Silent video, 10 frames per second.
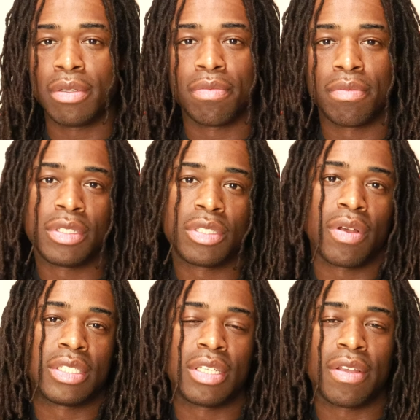he still had
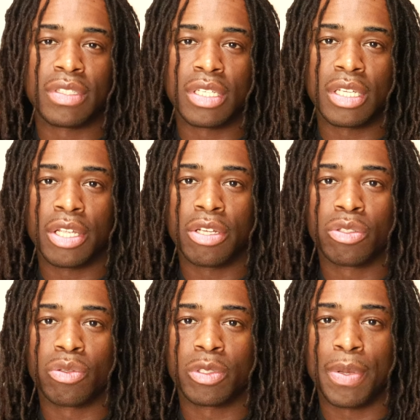17 years to
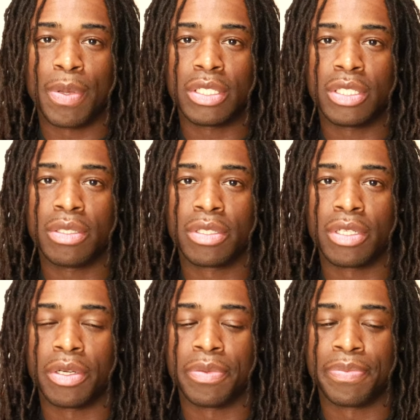his pension,
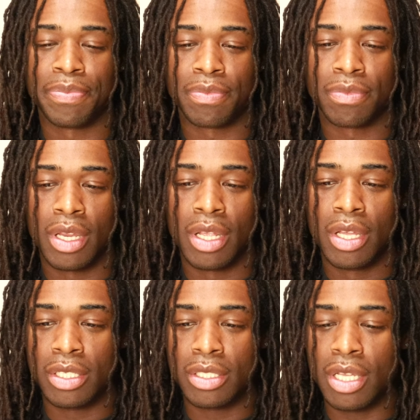so
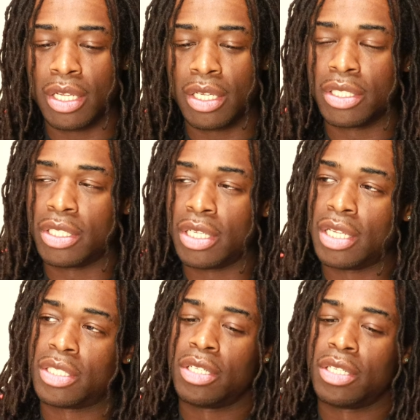he's got a good chance
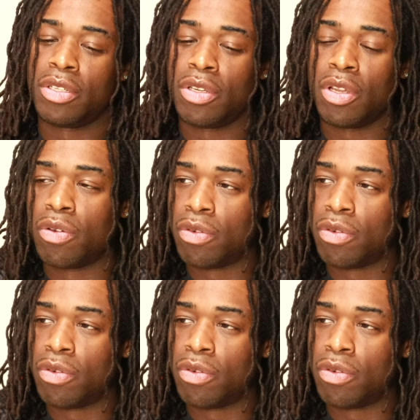to, you know,